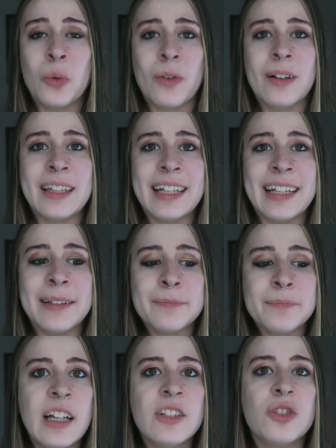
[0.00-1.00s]
really,
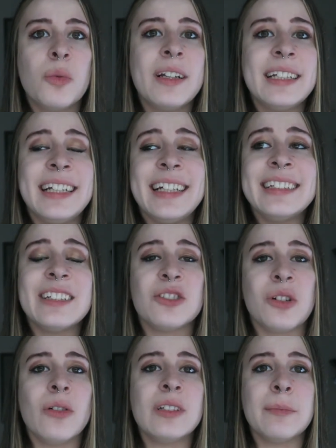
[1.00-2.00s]
so when he is
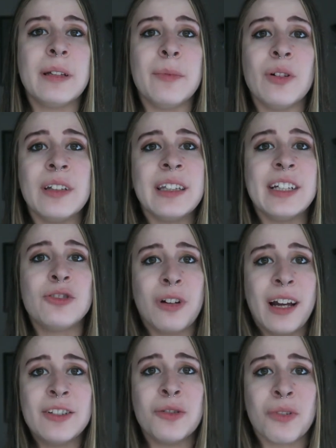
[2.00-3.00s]
assaulting people and they
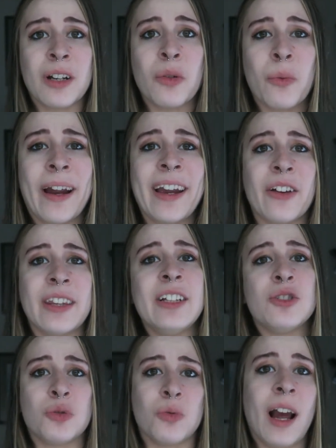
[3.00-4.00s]
try to run away or
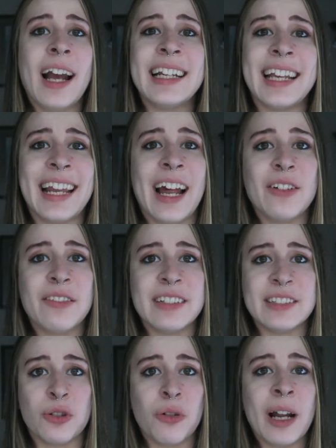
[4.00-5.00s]
they try to get out of
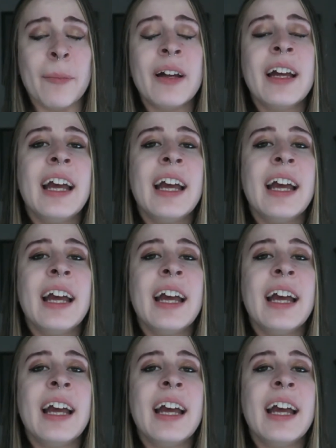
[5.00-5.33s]
his grip,